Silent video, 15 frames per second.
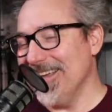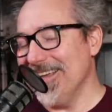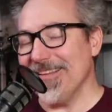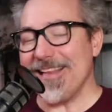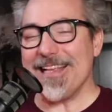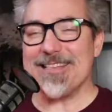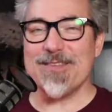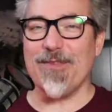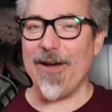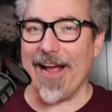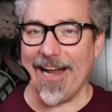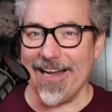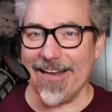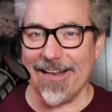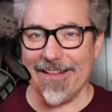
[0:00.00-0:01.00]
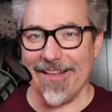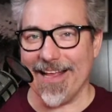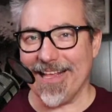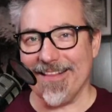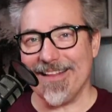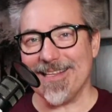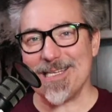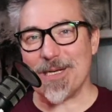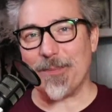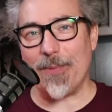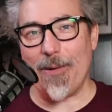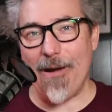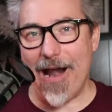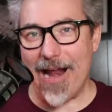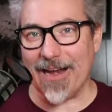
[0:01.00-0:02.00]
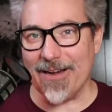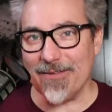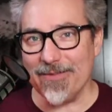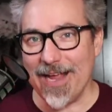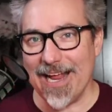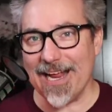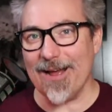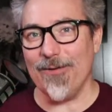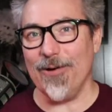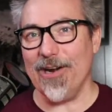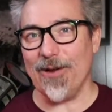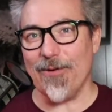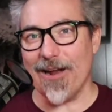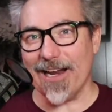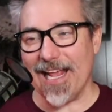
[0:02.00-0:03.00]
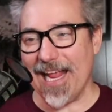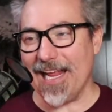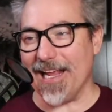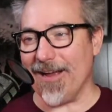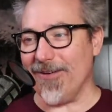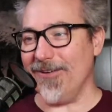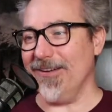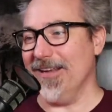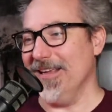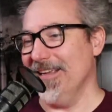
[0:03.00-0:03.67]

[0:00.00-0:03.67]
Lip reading: That's fine. Like, that's your prerogative. Hang out where you want to hang out.